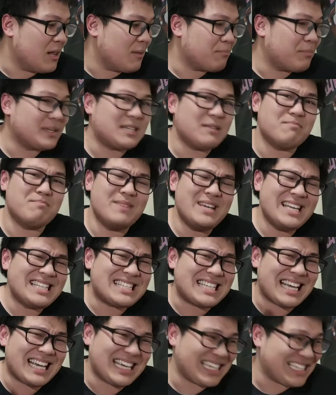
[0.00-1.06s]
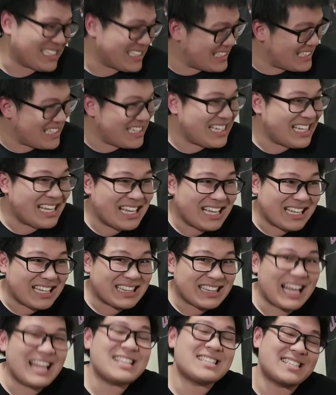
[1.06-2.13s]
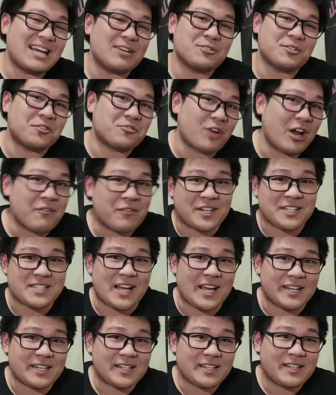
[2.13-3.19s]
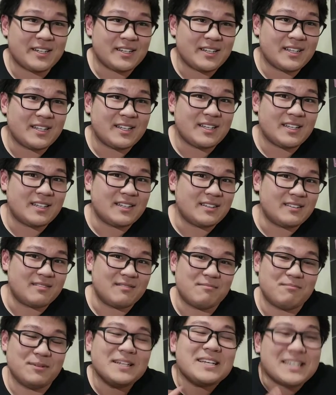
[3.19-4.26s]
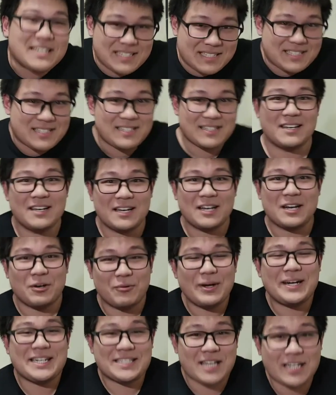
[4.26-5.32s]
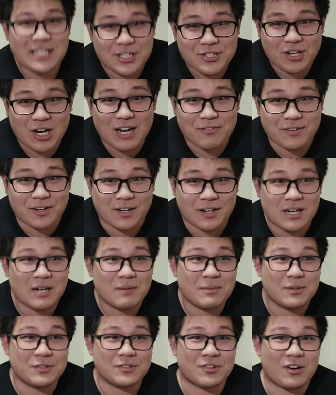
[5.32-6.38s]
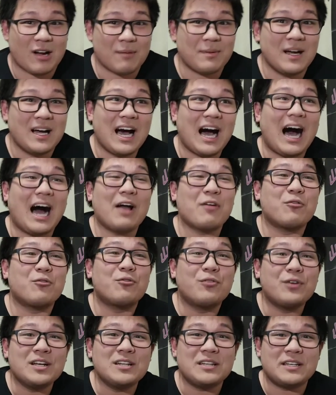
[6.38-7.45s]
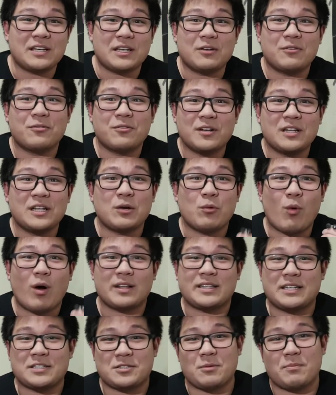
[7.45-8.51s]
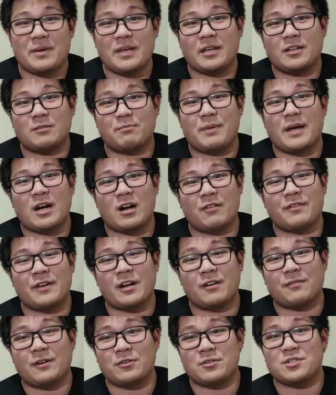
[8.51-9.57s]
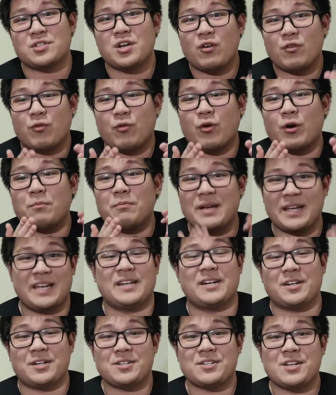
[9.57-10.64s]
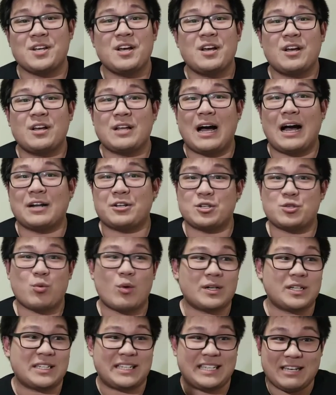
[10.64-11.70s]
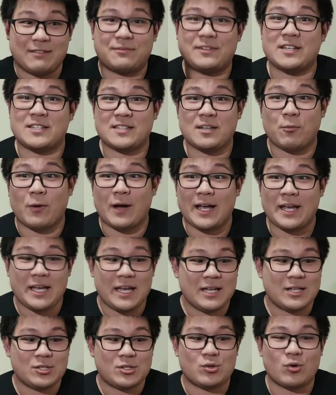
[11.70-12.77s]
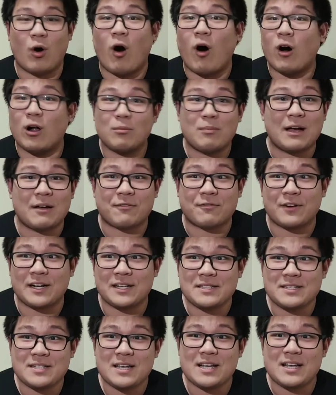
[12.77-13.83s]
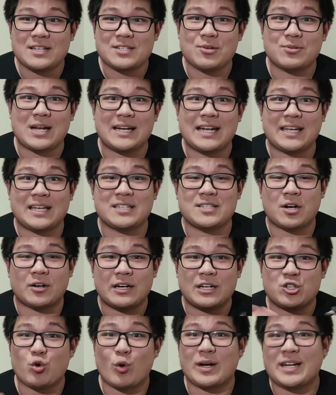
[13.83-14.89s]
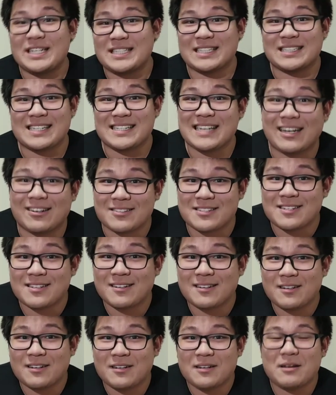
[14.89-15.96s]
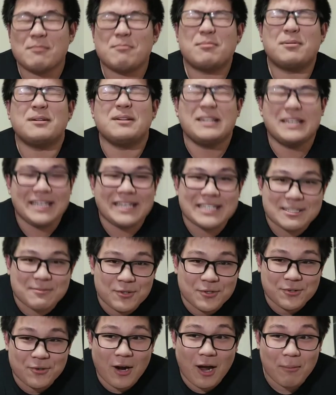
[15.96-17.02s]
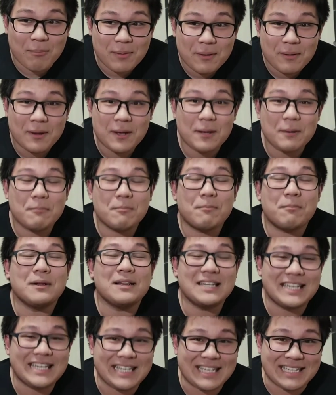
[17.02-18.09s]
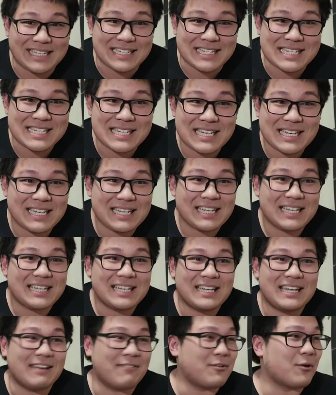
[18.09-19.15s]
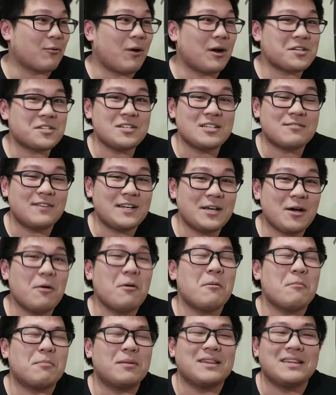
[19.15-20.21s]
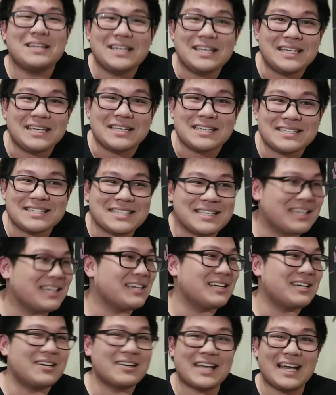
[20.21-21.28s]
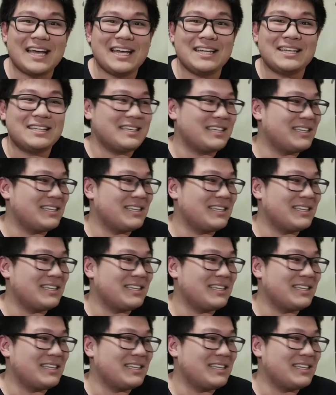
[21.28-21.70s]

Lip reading: But the mids, that's down to the driver design. Please, redesign the driver, Moondrop. I really, really want this to be a good pair of earphones for beginners. I just want to give this away to all my friends so that they can start enjoying these kind of sounds. Please, Moondrop, please. If you're watching this video, please, okay?